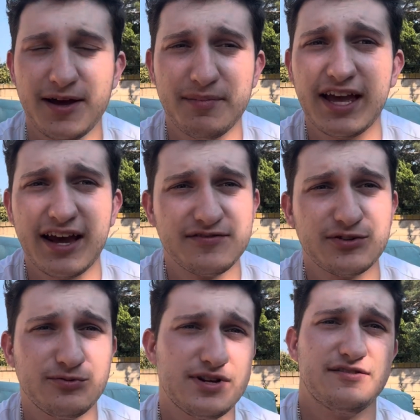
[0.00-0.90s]
I may have to
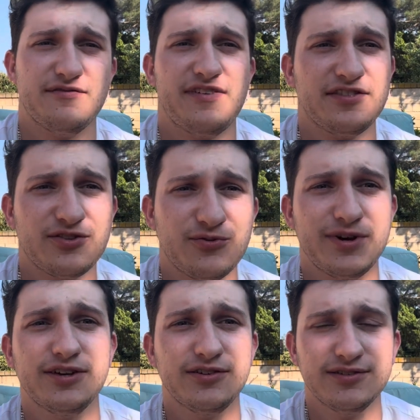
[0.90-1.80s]
reinvent the
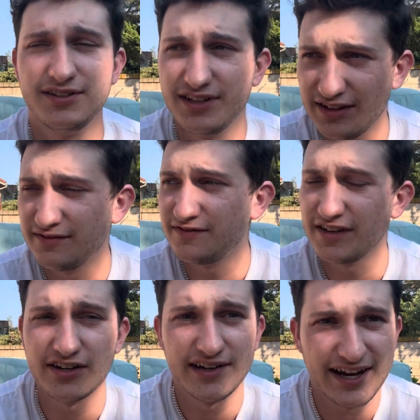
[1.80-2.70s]
wheel and
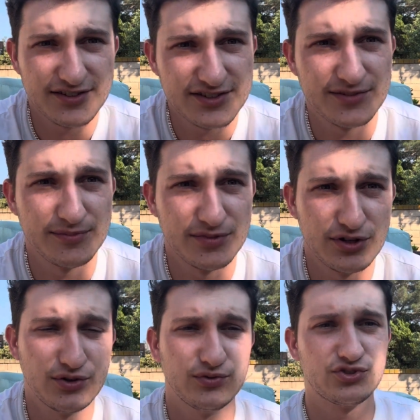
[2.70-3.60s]
figure out some
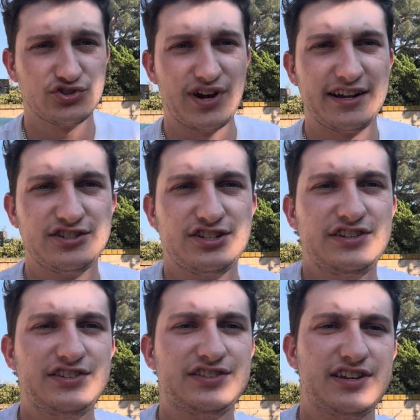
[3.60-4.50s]
new
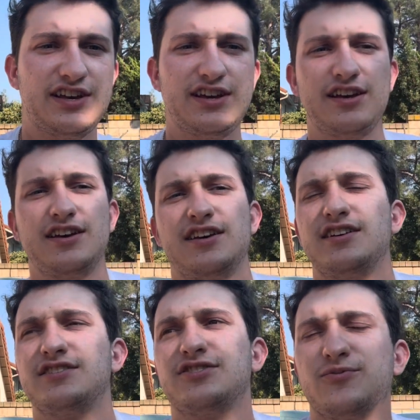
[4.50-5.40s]
strategies
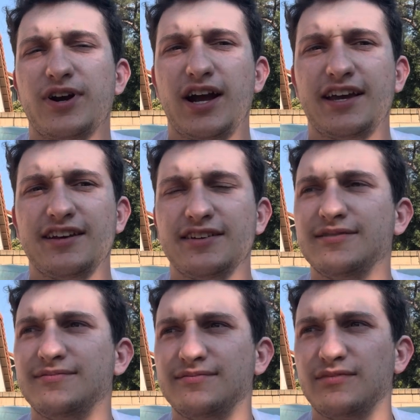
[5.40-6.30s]
to where I could
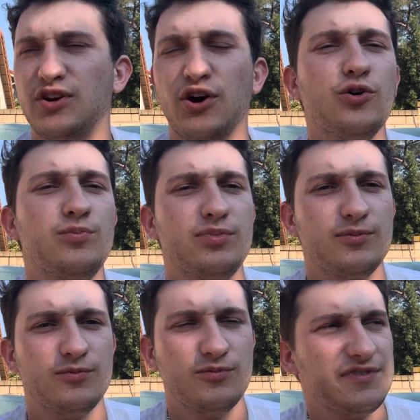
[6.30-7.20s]
cope
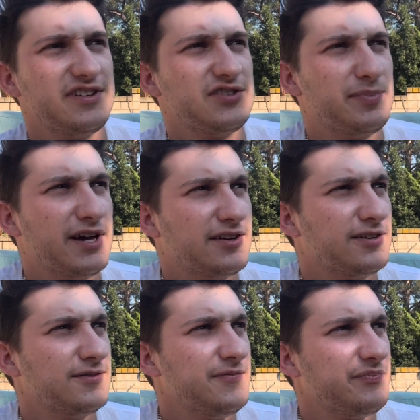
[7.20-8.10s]
with this better.